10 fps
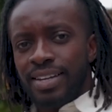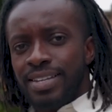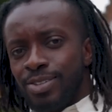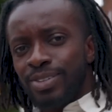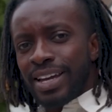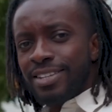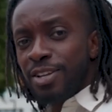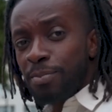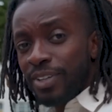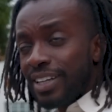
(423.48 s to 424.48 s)
so
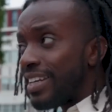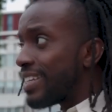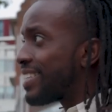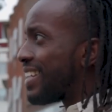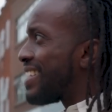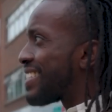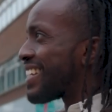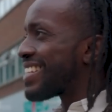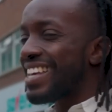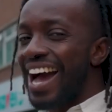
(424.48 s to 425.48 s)
next up on the list is
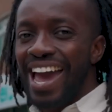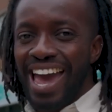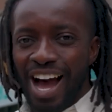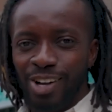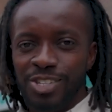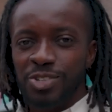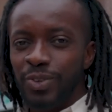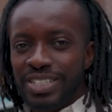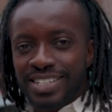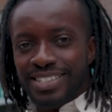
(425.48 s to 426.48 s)
Thai House,
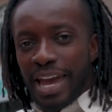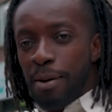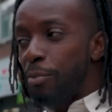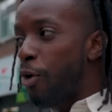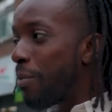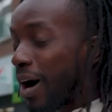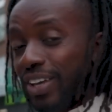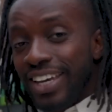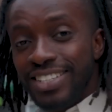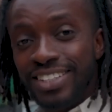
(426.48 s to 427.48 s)
which is a mobile
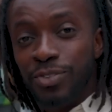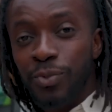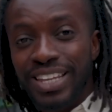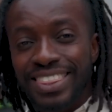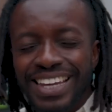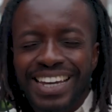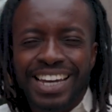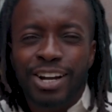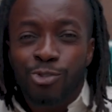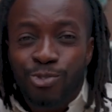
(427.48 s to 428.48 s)
kitchen with
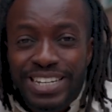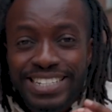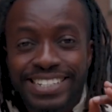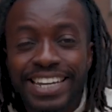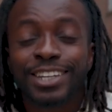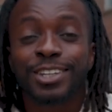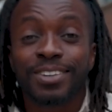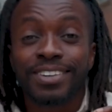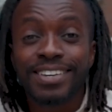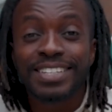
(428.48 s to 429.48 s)

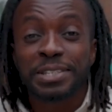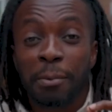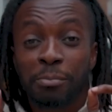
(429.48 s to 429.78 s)
ridiculous